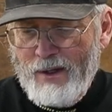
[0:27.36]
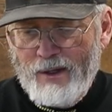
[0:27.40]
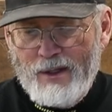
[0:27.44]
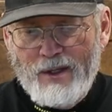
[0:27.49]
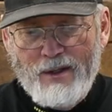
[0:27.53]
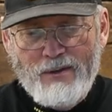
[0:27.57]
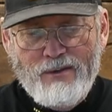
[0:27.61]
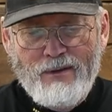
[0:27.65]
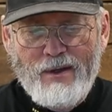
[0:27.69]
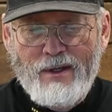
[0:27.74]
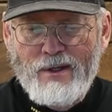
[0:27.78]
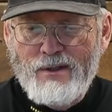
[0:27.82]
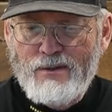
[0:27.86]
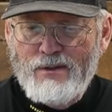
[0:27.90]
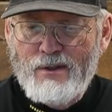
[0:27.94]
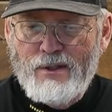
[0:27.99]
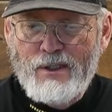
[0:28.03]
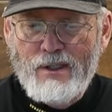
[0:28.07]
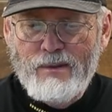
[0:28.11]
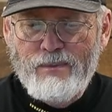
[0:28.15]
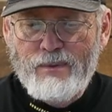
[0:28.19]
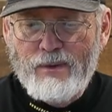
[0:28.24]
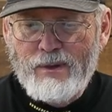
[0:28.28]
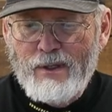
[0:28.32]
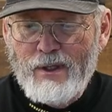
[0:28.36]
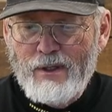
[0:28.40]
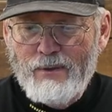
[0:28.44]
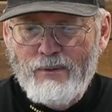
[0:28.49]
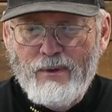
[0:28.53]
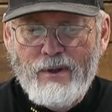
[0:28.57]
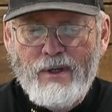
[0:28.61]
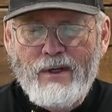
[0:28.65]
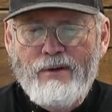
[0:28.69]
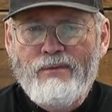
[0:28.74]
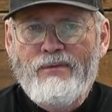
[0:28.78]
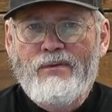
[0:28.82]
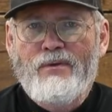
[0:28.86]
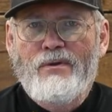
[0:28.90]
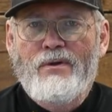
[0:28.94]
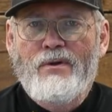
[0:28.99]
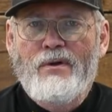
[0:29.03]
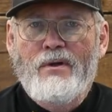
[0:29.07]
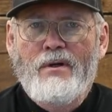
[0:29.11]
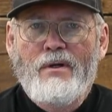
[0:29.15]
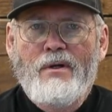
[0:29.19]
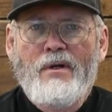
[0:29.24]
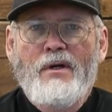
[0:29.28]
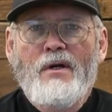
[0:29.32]
get things set up and get ready for
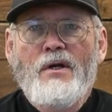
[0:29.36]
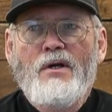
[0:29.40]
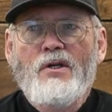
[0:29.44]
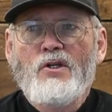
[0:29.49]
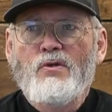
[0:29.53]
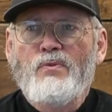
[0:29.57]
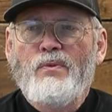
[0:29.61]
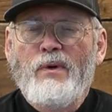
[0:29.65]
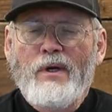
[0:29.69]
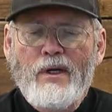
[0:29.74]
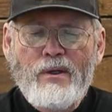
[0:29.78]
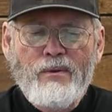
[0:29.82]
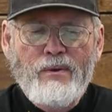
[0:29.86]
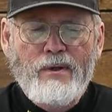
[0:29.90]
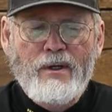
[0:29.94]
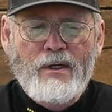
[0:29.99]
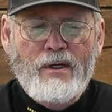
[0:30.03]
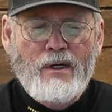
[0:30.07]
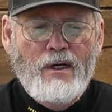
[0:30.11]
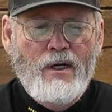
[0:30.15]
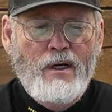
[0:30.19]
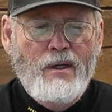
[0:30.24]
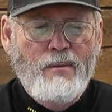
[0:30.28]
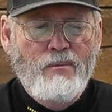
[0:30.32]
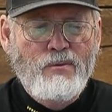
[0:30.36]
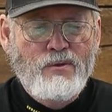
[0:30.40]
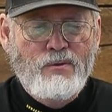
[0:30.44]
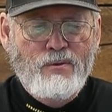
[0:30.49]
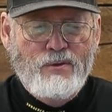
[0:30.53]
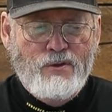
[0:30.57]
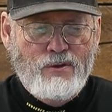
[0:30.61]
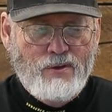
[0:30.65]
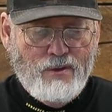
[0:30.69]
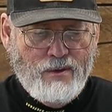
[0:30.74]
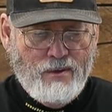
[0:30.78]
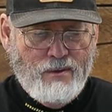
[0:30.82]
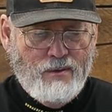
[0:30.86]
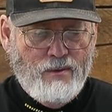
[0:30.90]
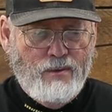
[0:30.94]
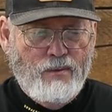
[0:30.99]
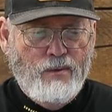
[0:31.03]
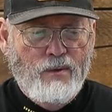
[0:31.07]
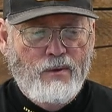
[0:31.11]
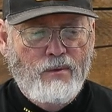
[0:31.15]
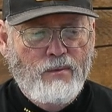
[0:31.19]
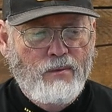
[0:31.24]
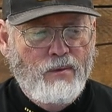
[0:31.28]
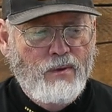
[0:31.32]
the spring when it comes, which
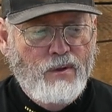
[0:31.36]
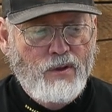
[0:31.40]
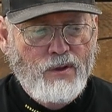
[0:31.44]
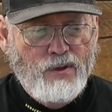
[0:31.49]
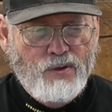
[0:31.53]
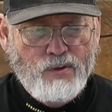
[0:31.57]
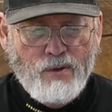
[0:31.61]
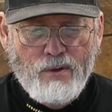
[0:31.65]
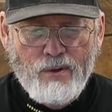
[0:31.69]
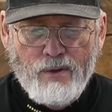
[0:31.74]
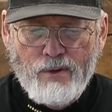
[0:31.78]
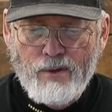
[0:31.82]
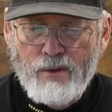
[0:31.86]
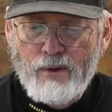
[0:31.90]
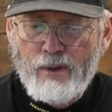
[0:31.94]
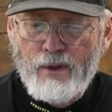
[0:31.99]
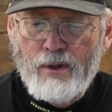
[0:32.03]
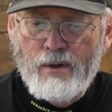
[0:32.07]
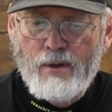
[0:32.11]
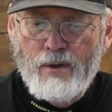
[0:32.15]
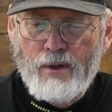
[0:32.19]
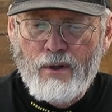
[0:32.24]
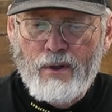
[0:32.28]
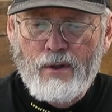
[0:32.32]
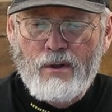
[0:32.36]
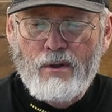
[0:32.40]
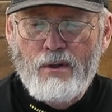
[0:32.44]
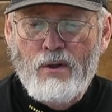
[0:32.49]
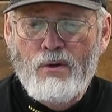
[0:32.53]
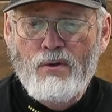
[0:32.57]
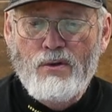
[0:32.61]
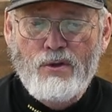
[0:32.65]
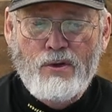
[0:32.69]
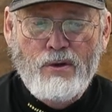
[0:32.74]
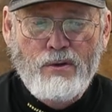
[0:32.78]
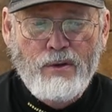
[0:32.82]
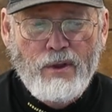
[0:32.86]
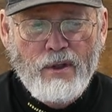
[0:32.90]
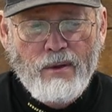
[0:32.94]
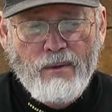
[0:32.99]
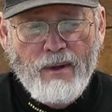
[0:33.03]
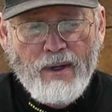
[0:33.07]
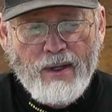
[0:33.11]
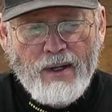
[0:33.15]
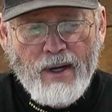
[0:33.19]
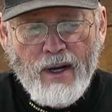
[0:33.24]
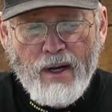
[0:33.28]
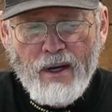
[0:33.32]
we're really short to close to here
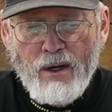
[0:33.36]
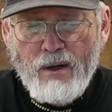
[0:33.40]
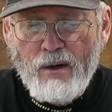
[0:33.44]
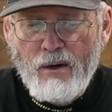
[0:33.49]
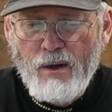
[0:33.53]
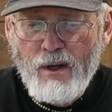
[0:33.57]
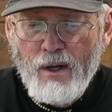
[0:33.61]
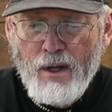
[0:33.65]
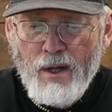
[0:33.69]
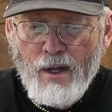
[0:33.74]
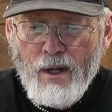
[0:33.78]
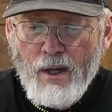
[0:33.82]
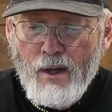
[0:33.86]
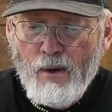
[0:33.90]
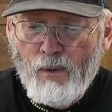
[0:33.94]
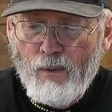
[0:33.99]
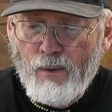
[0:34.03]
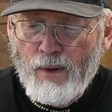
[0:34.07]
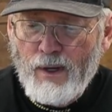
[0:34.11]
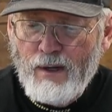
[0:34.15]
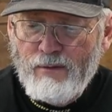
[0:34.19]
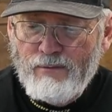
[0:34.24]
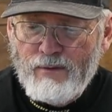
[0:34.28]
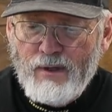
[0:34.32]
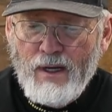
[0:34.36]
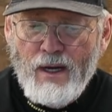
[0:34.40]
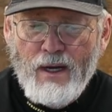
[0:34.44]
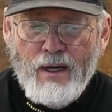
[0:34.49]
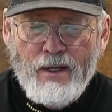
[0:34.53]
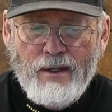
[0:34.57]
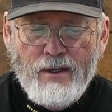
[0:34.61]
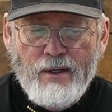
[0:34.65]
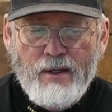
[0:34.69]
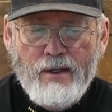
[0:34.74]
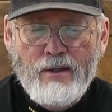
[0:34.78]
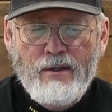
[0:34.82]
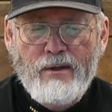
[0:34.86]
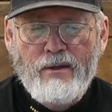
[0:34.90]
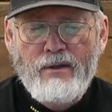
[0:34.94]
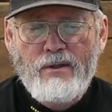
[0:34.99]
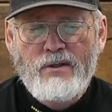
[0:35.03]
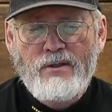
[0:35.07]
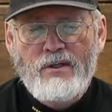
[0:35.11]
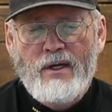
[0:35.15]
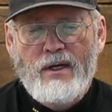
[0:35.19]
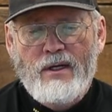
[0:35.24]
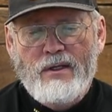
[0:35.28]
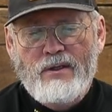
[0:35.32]
right now. What I've got here
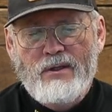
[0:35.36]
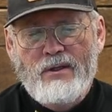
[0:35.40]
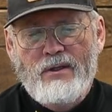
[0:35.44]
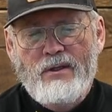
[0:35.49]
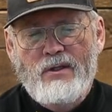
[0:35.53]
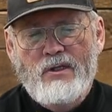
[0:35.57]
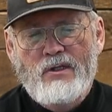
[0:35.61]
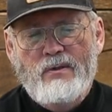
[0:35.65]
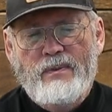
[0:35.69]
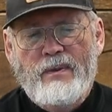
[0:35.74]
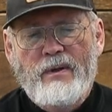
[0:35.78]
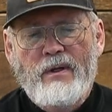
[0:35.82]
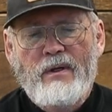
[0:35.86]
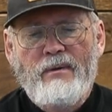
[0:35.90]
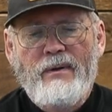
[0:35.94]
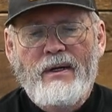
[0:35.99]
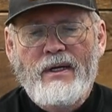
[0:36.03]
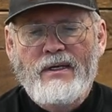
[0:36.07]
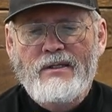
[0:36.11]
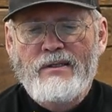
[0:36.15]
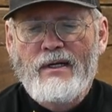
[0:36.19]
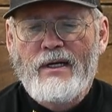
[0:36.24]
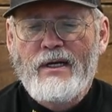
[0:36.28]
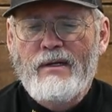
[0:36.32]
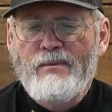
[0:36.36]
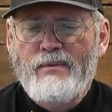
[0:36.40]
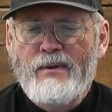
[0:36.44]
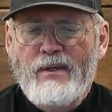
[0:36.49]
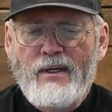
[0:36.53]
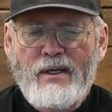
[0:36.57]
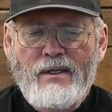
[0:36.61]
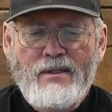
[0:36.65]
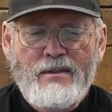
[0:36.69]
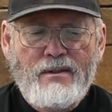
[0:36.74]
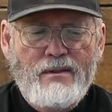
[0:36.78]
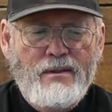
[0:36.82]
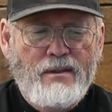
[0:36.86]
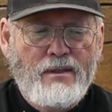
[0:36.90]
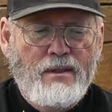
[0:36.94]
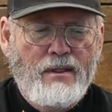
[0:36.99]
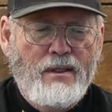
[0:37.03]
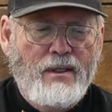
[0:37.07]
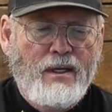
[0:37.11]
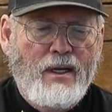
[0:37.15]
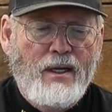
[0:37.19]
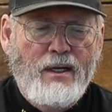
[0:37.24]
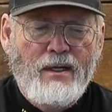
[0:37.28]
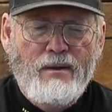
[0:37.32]
is actually the spinner rig setup that I
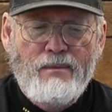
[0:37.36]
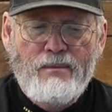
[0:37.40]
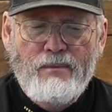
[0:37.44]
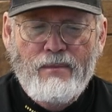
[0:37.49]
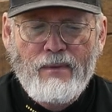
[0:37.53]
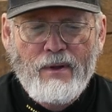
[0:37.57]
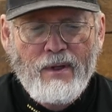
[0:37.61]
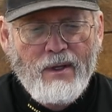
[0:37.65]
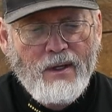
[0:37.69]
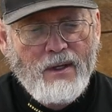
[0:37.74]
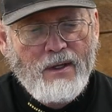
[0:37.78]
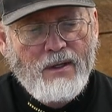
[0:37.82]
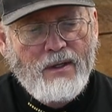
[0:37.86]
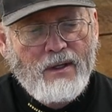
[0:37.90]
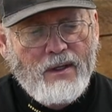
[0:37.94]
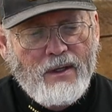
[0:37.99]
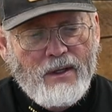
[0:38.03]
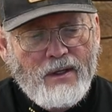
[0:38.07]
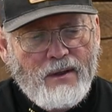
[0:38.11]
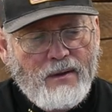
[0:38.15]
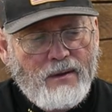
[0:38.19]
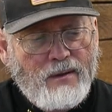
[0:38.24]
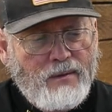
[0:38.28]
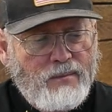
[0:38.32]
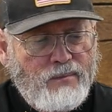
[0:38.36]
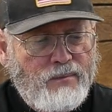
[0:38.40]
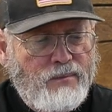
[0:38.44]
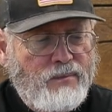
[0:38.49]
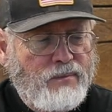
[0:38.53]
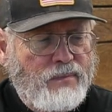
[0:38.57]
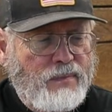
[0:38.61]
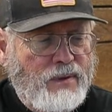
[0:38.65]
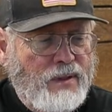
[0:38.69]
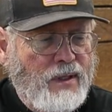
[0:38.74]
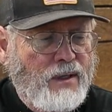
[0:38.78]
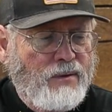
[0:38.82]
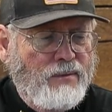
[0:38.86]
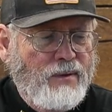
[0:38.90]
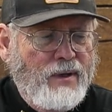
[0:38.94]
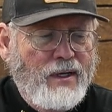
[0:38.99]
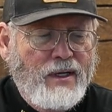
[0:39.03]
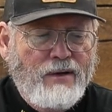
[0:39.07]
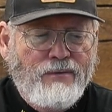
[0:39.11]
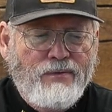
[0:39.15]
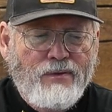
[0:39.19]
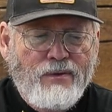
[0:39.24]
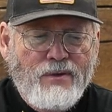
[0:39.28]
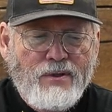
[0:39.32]
that I get
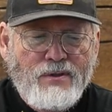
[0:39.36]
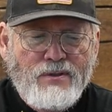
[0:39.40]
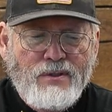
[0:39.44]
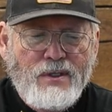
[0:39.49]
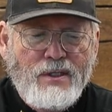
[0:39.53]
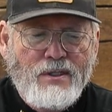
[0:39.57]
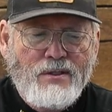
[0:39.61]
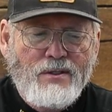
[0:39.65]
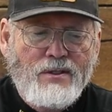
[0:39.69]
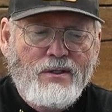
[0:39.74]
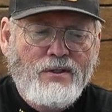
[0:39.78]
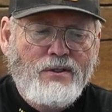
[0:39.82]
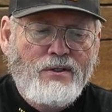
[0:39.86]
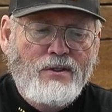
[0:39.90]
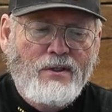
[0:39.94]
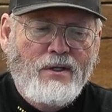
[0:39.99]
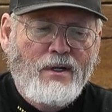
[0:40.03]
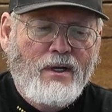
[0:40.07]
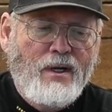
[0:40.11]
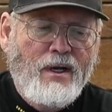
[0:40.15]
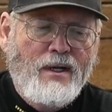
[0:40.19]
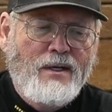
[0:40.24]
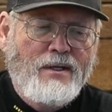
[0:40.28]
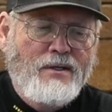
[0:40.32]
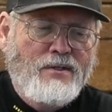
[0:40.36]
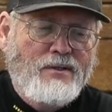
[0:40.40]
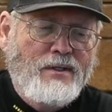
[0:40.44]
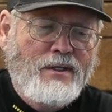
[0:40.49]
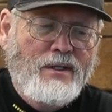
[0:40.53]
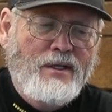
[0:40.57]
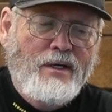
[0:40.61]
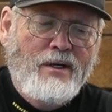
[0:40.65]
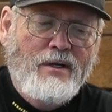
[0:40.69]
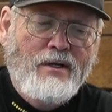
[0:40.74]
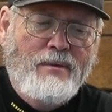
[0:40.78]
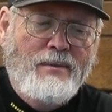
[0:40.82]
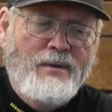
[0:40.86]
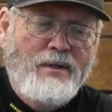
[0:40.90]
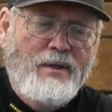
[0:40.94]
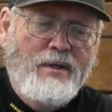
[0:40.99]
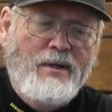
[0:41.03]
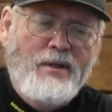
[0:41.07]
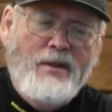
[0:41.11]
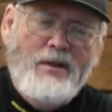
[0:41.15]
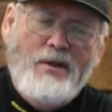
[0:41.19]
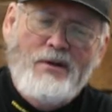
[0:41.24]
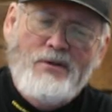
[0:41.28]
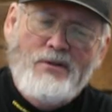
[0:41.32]
ready for the season and you can kind of see here I
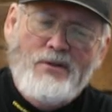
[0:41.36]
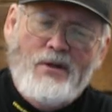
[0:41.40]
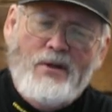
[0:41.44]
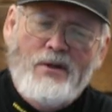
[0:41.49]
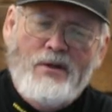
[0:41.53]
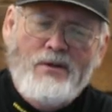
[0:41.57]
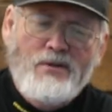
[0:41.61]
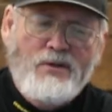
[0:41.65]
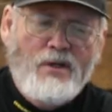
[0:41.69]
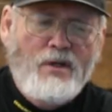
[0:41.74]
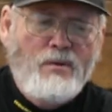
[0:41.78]
mean there's there's